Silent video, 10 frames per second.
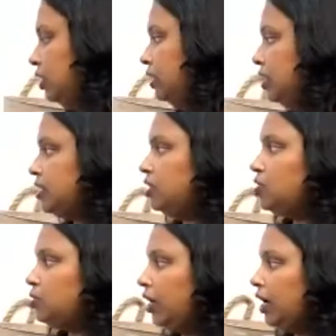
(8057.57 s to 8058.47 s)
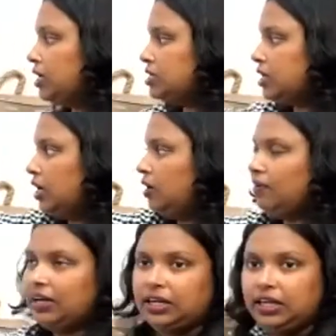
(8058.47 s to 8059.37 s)
Rest also can understand how
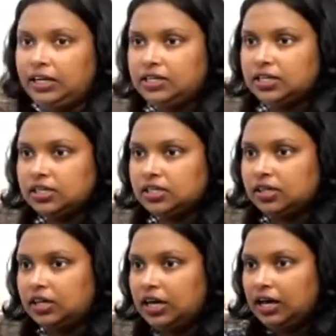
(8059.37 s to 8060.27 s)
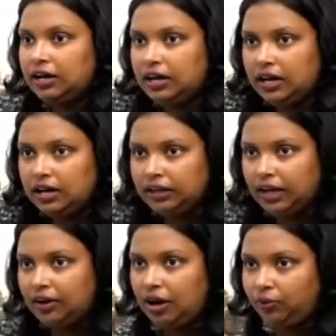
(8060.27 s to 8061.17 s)
I did it.
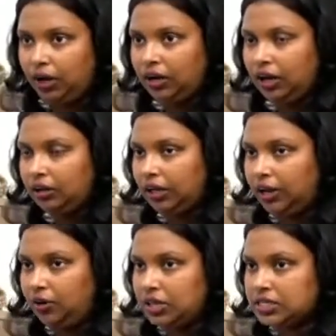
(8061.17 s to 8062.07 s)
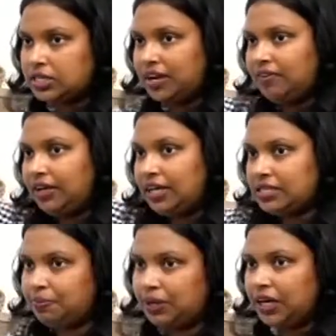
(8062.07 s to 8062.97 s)
Can you understand why I
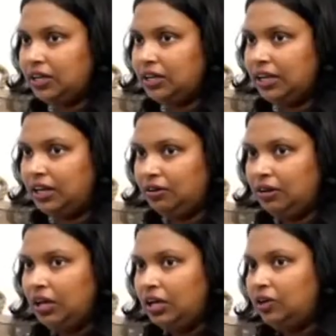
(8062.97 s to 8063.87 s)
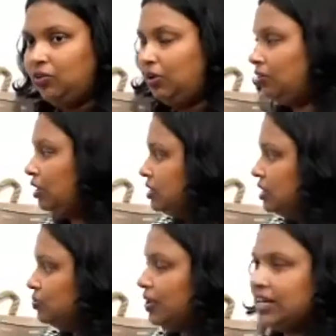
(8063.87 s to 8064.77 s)
separated? Then this
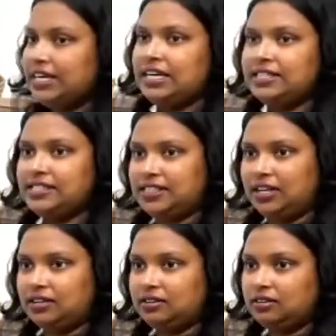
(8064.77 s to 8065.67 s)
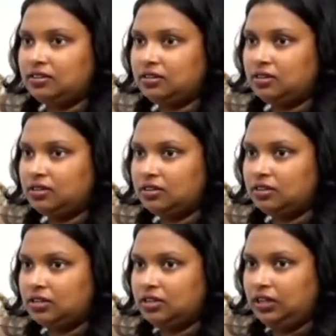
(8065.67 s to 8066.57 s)
is very easy then.
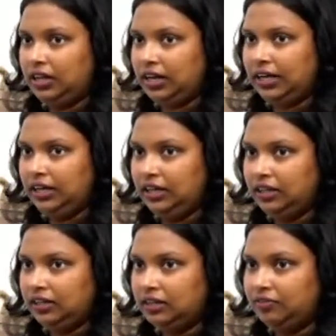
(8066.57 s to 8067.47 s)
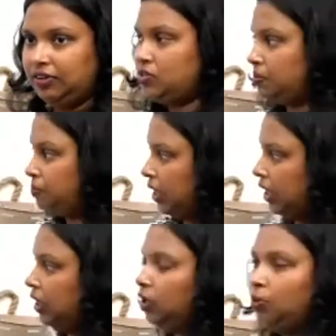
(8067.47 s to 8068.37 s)
Clear? When you
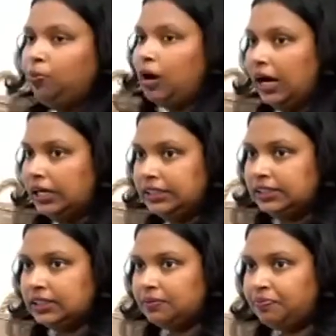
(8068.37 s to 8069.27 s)
separate into parts,